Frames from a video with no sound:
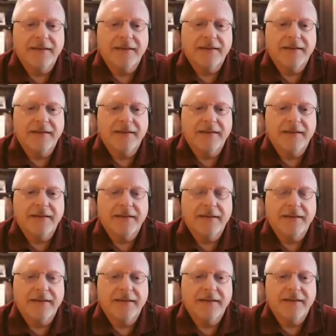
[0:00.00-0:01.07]

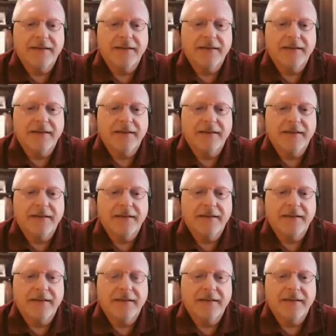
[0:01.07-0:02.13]

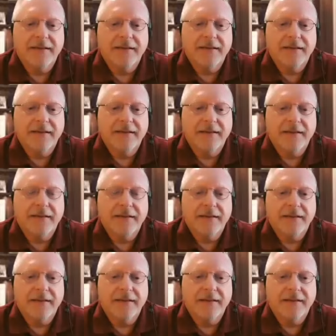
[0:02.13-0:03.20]

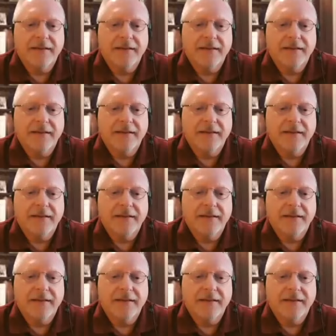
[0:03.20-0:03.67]
No words are spoken by the person on screen.